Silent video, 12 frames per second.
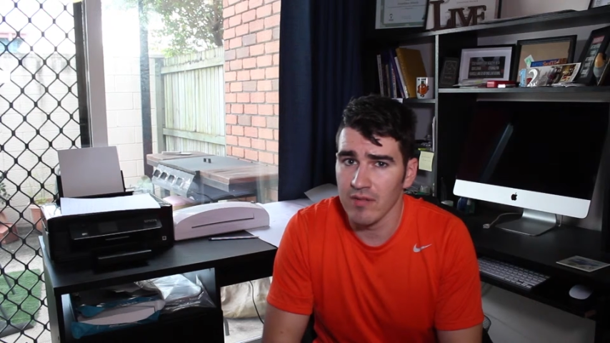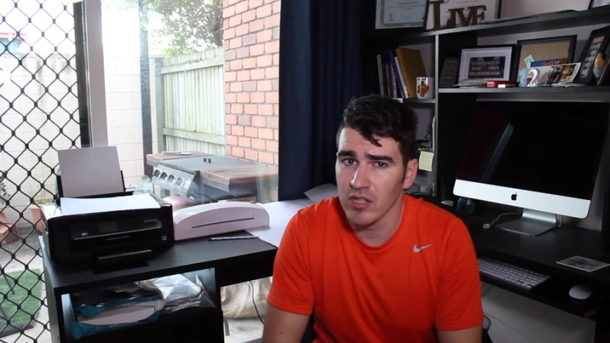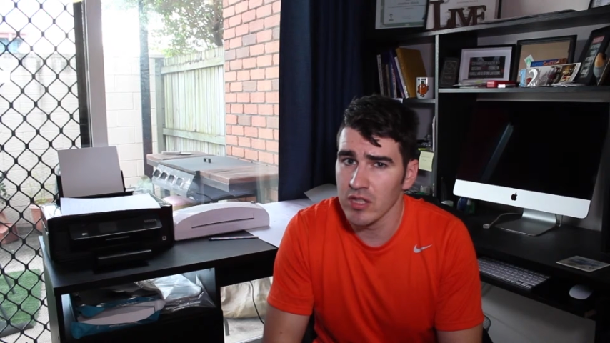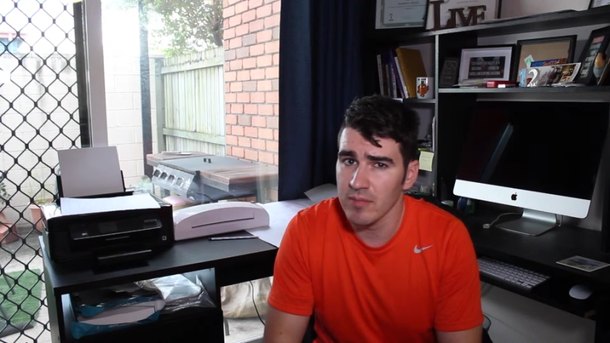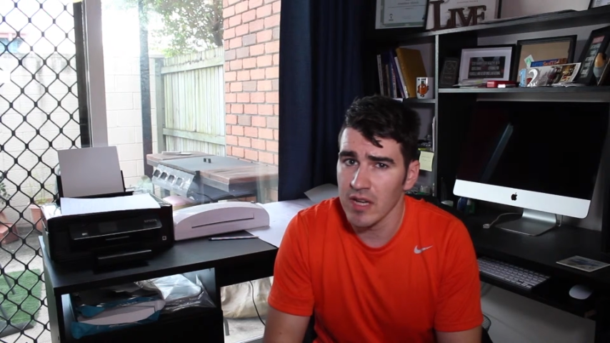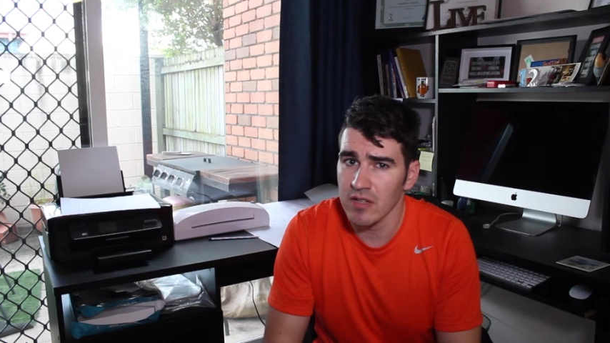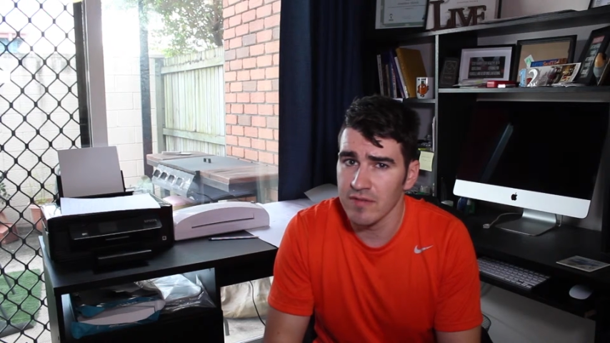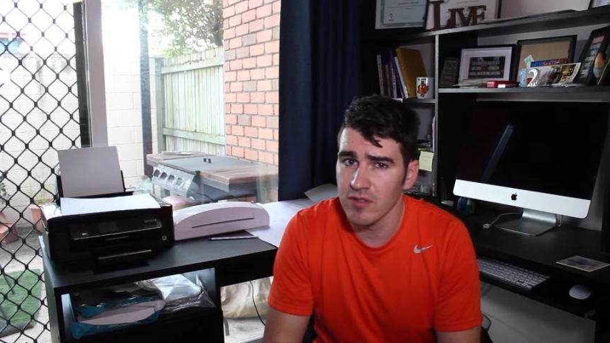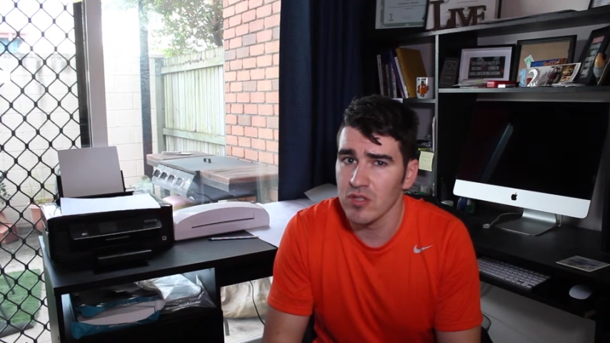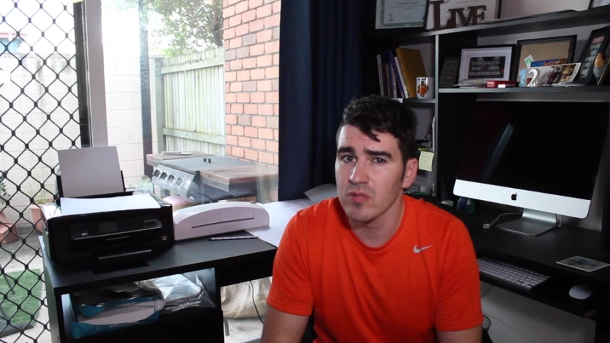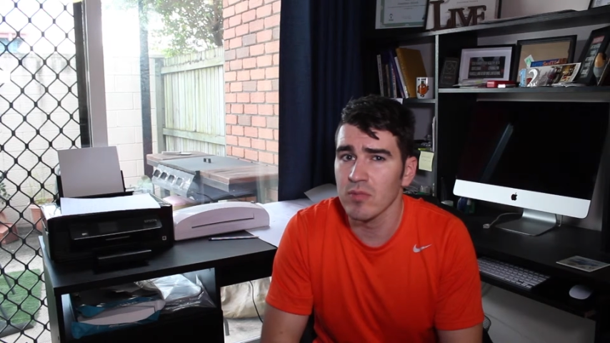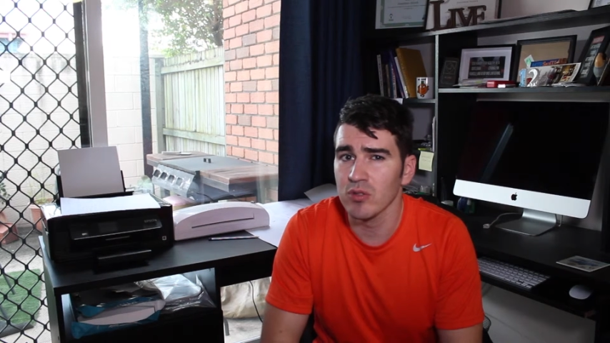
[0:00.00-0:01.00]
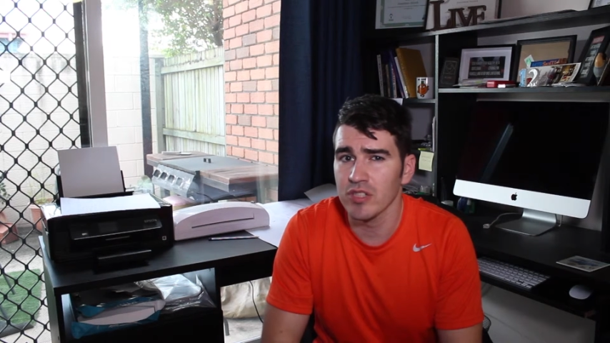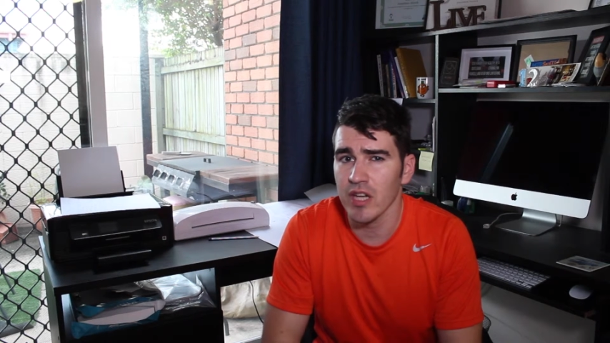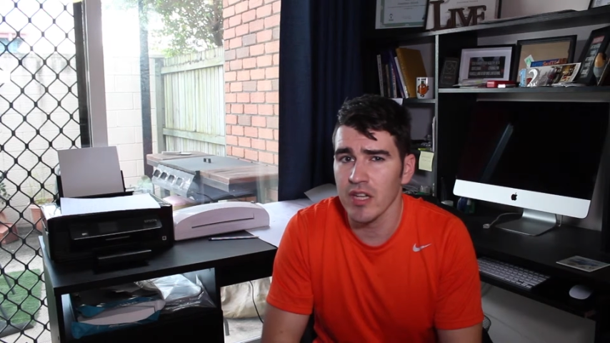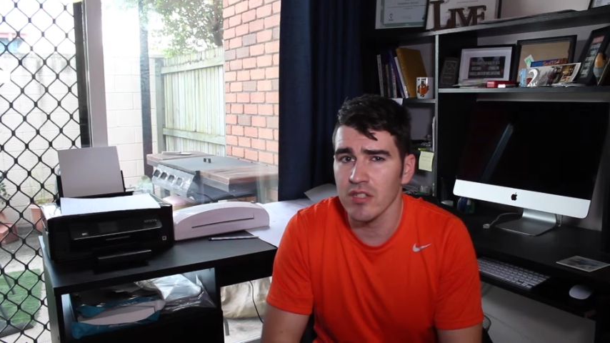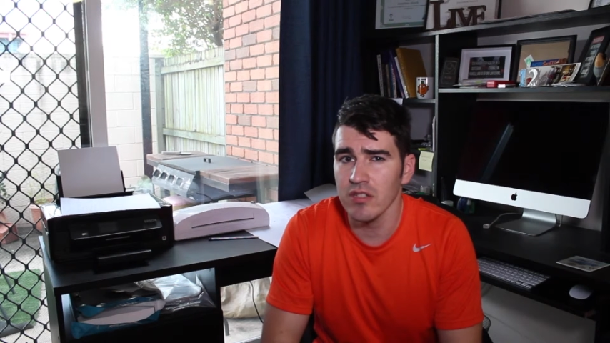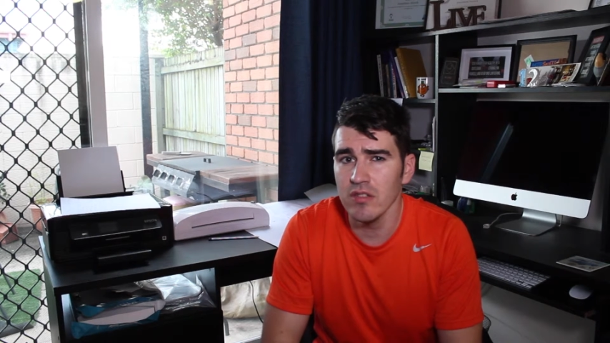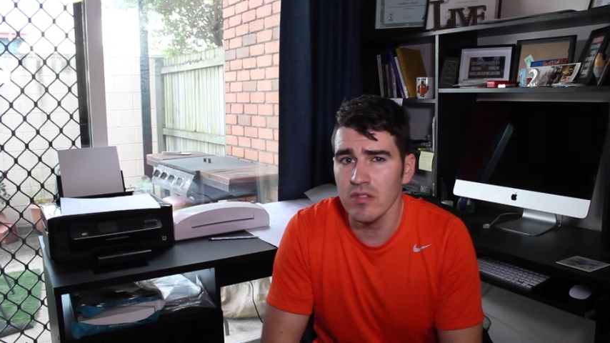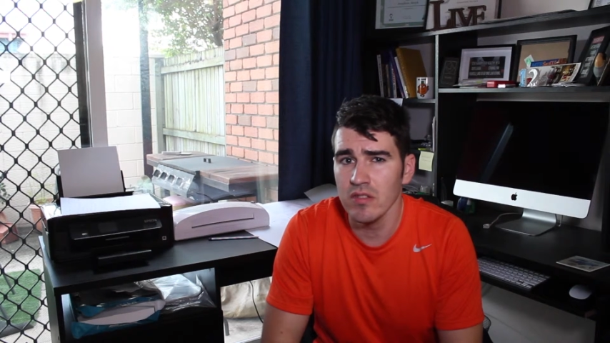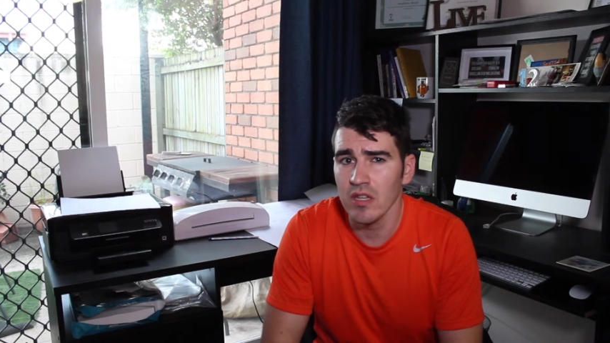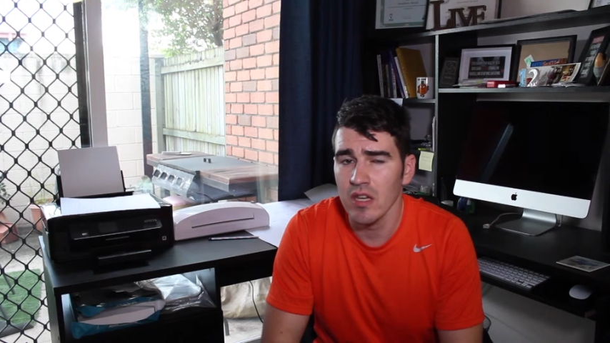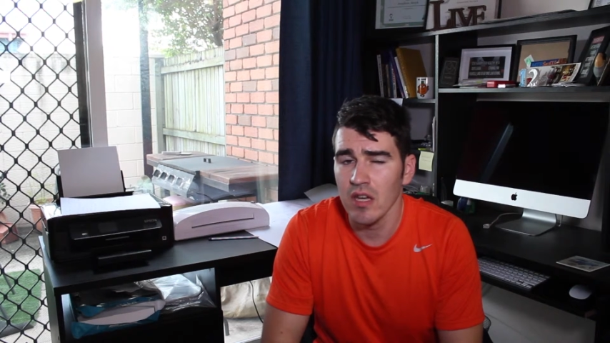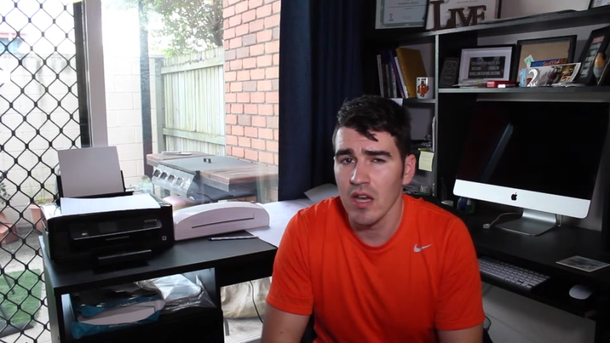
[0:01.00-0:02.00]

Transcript: I've only made a few small changes,